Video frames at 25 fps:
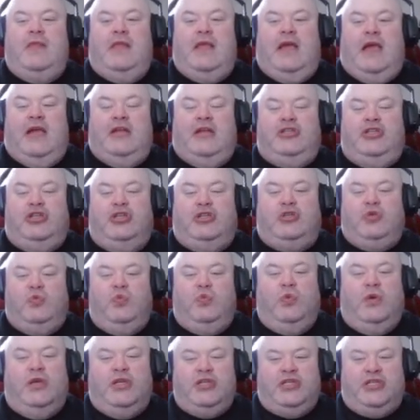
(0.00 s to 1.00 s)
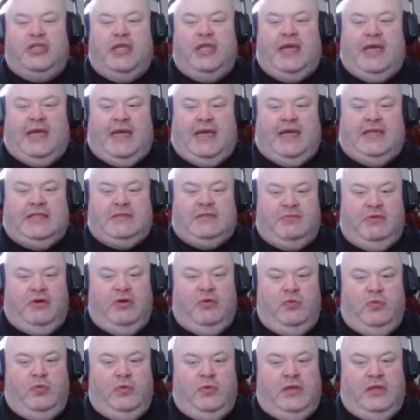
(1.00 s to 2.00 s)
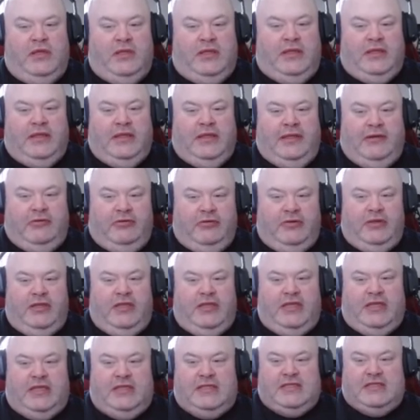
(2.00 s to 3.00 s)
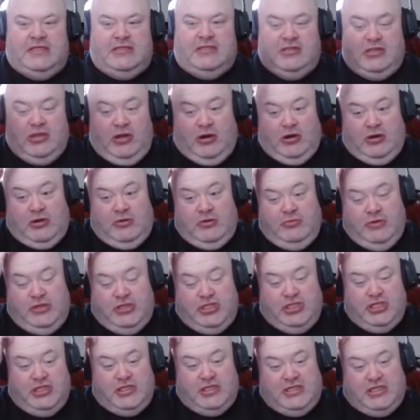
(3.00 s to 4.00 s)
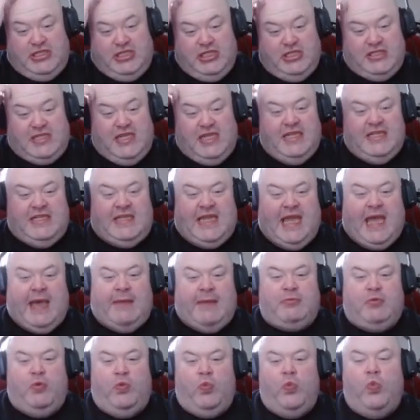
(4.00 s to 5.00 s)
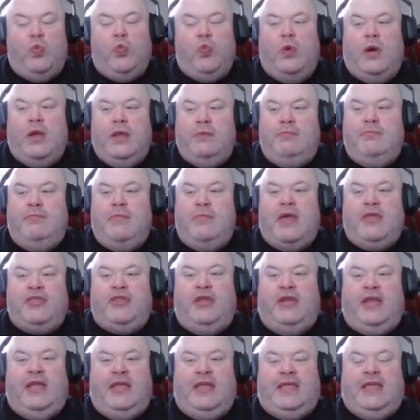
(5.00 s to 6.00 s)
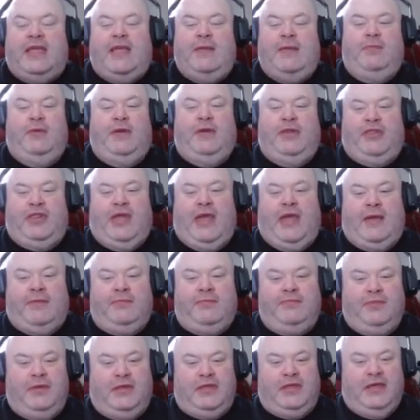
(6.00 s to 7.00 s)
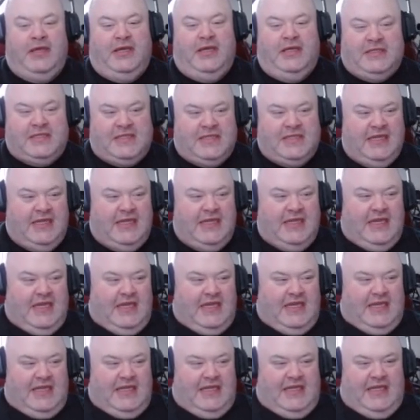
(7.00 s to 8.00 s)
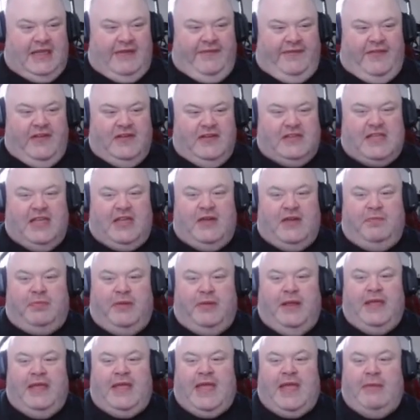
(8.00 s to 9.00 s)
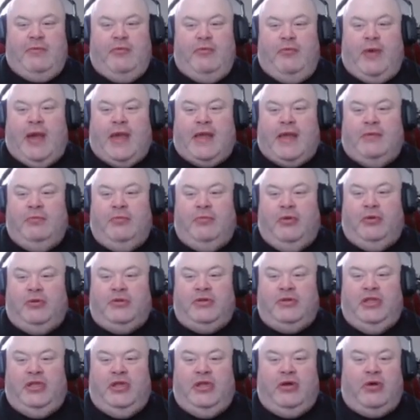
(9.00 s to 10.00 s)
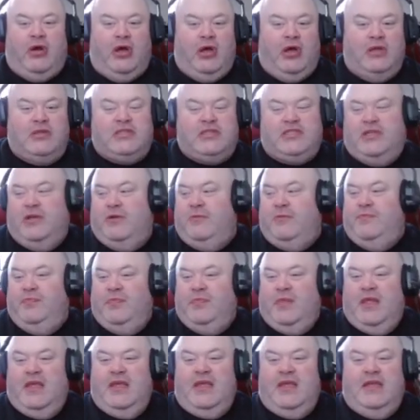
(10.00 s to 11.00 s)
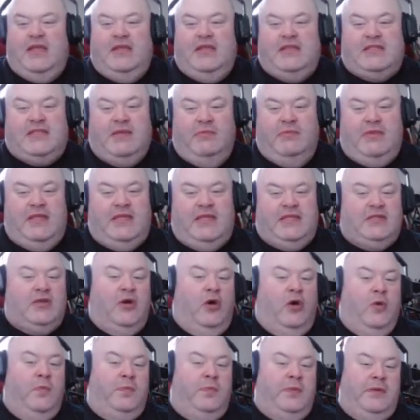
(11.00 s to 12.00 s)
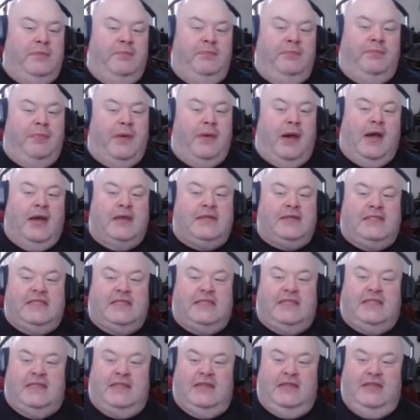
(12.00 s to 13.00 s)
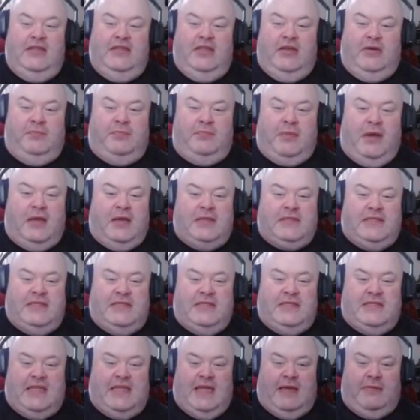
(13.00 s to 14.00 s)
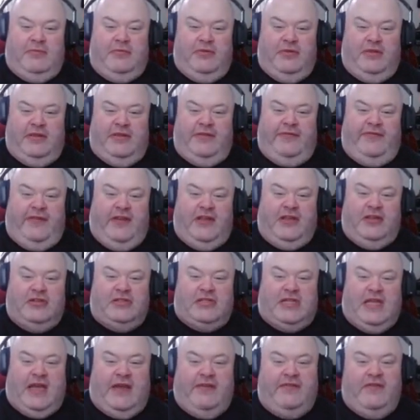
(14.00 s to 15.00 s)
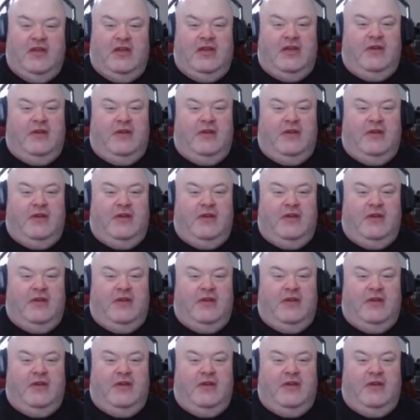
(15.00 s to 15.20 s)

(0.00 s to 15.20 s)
I just wish that Hasbro would literally start with just just adapt one method and keep it at that, because it feels like you're playing a game of whack-a-mole, you know. Also, some of these open box, you know, boxes that the figures have,